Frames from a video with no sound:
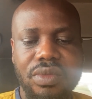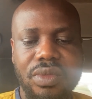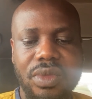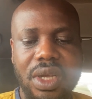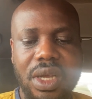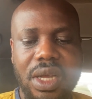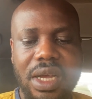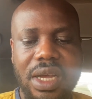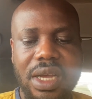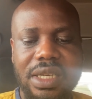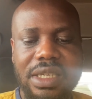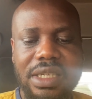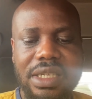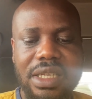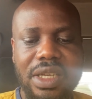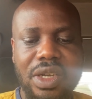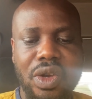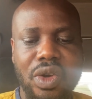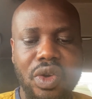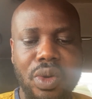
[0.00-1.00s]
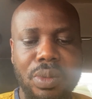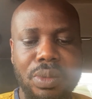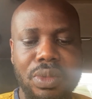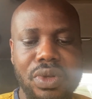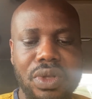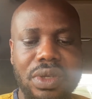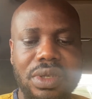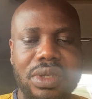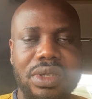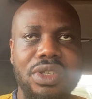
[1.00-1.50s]
The
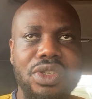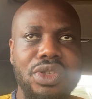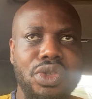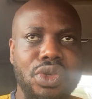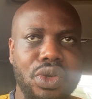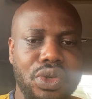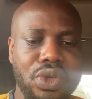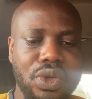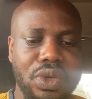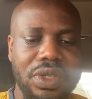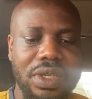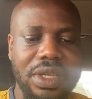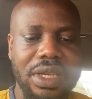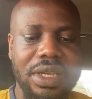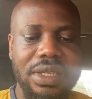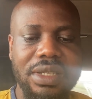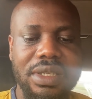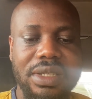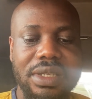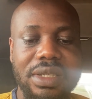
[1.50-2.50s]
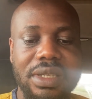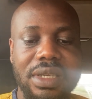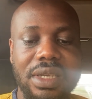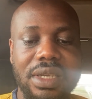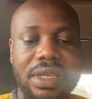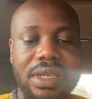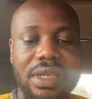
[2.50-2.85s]
Global Jojo says,